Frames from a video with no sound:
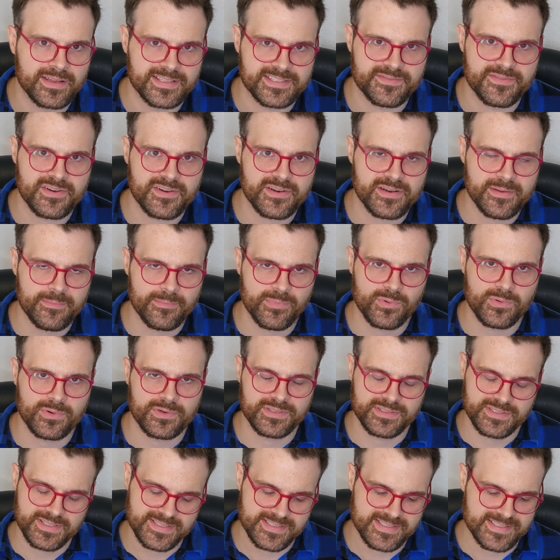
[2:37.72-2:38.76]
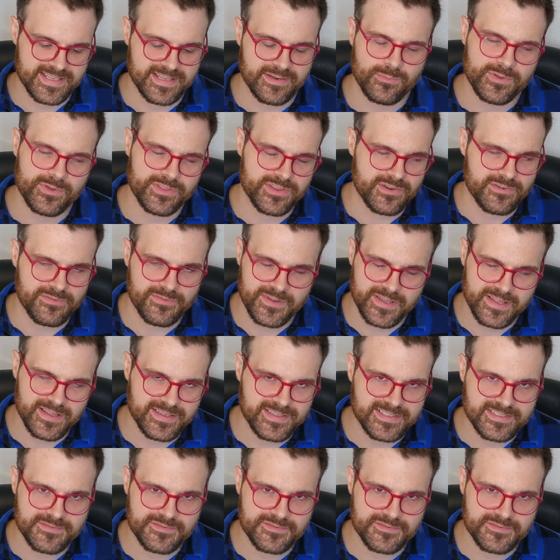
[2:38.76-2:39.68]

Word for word: It's very important to sit with your feelings